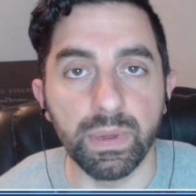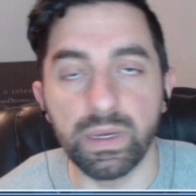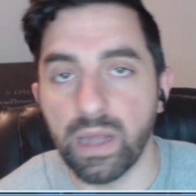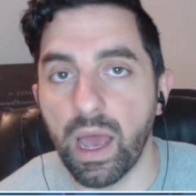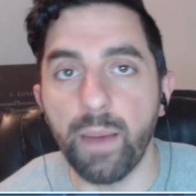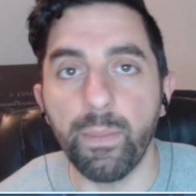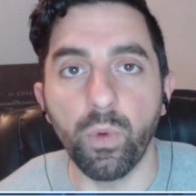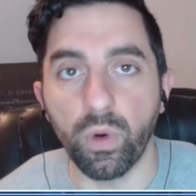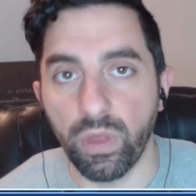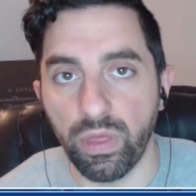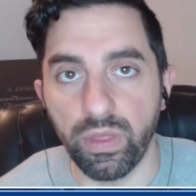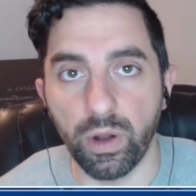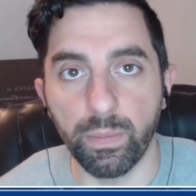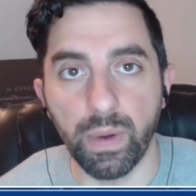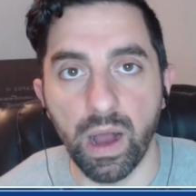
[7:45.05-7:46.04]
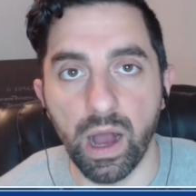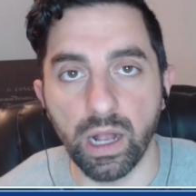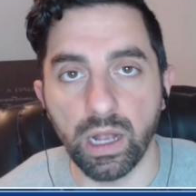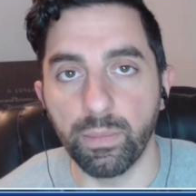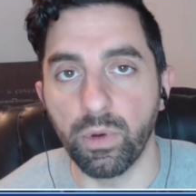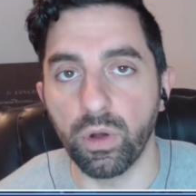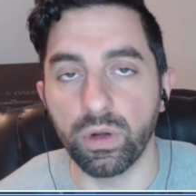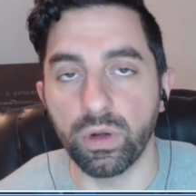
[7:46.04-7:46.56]
but not more than their
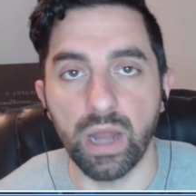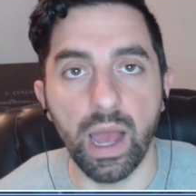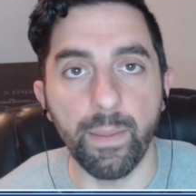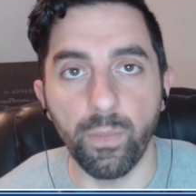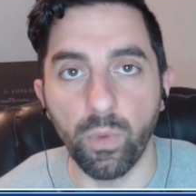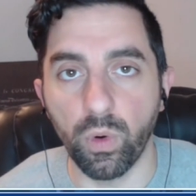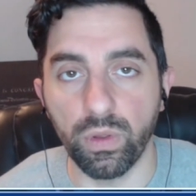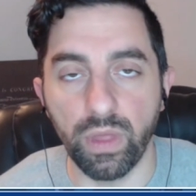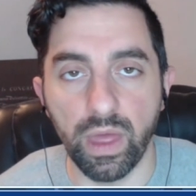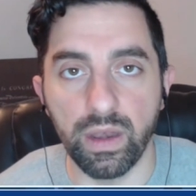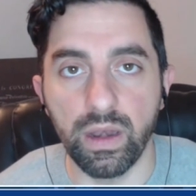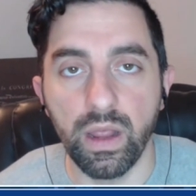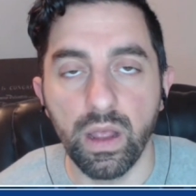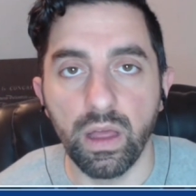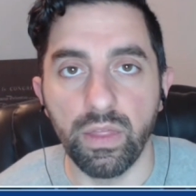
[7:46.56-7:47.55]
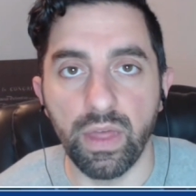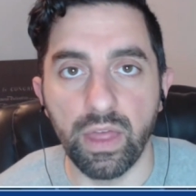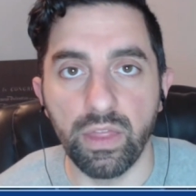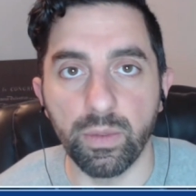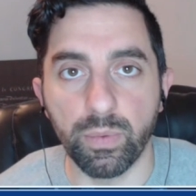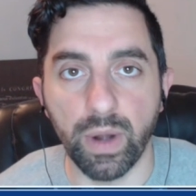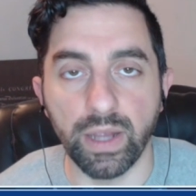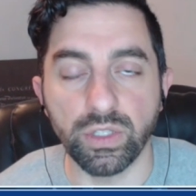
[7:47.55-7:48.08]
pocketbook, not more than
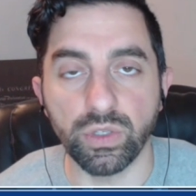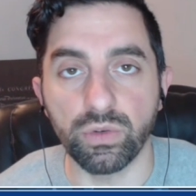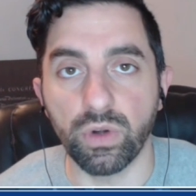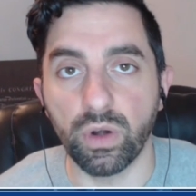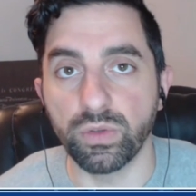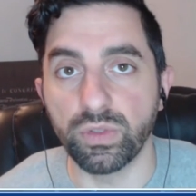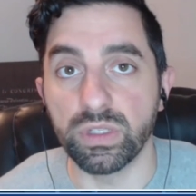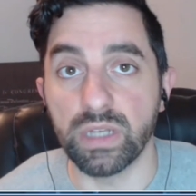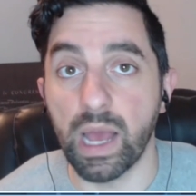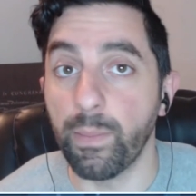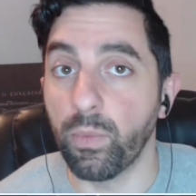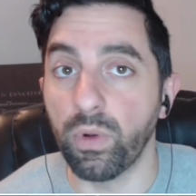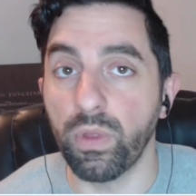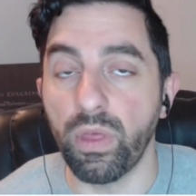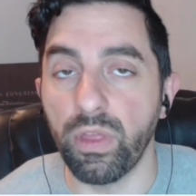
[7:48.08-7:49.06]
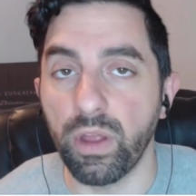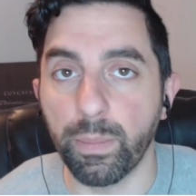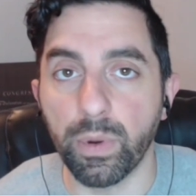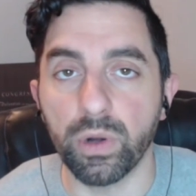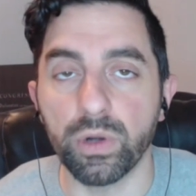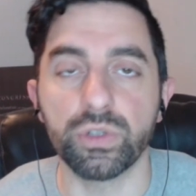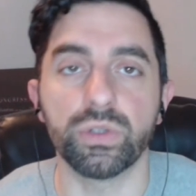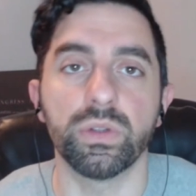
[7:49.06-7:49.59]
the price of groceries, not more than their
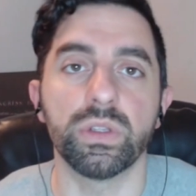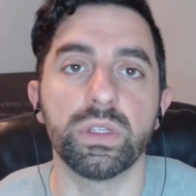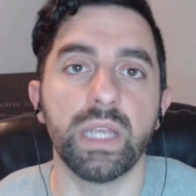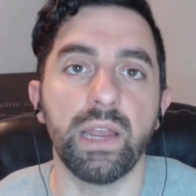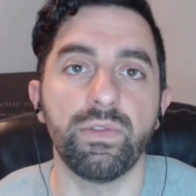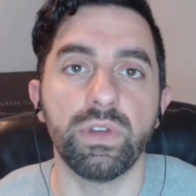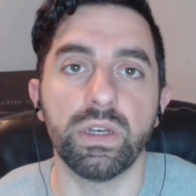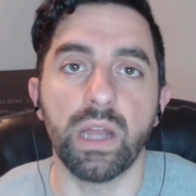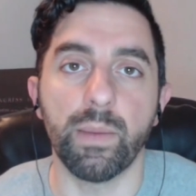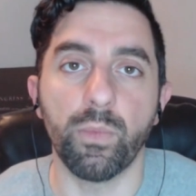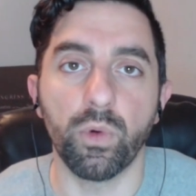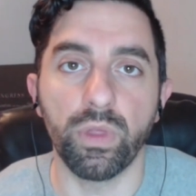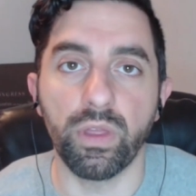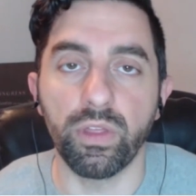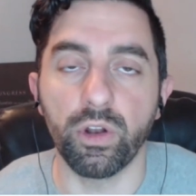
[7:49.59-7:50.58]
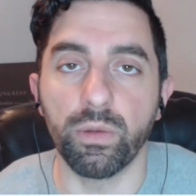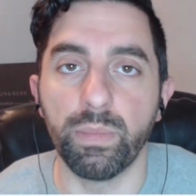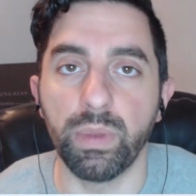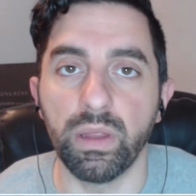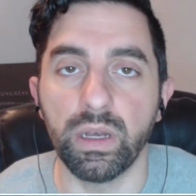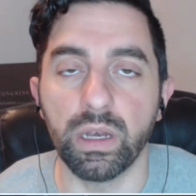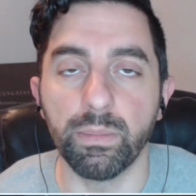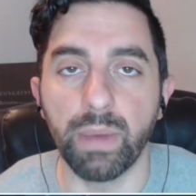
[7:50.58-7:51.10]
personal safety, not more than their
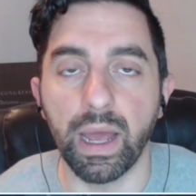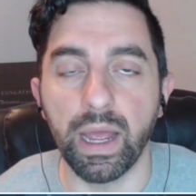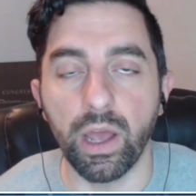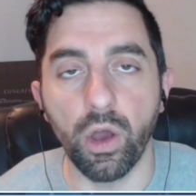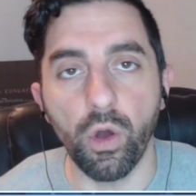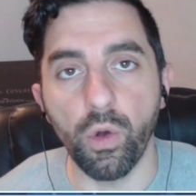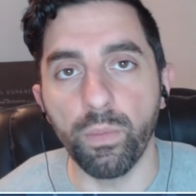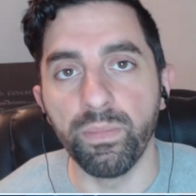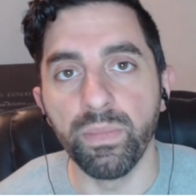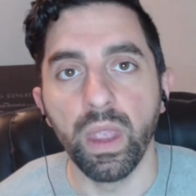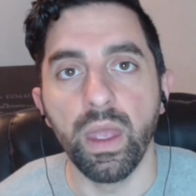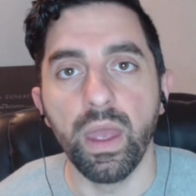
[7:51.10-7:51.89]
ability to buy a home.